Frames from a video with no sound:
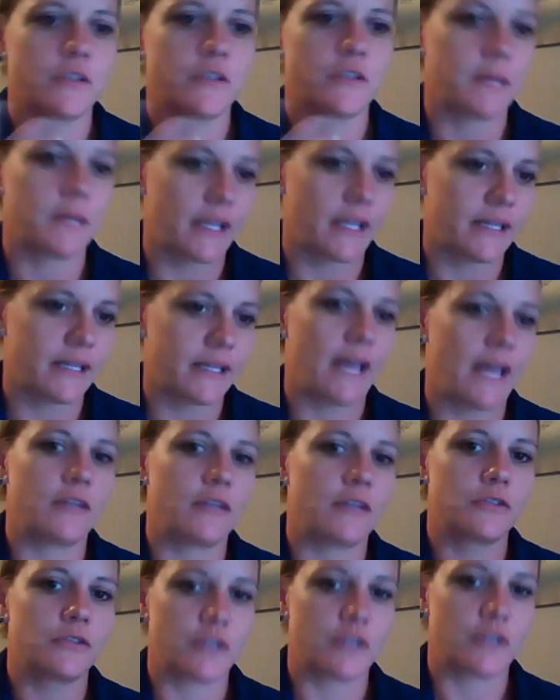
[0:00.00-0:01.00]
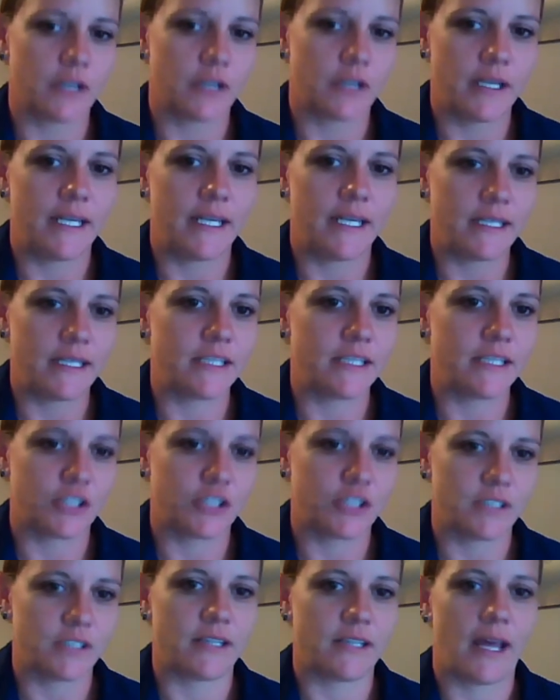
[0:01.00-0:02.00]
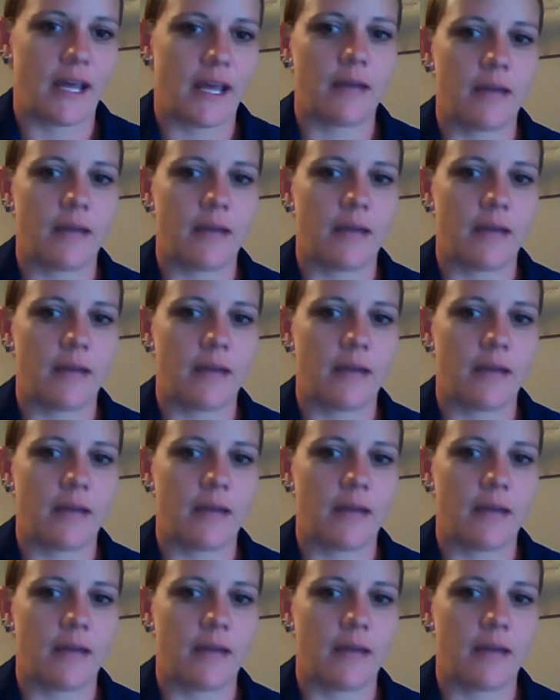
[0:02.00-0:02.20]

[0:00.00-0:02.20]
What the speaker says: something like that, those are in addition to that.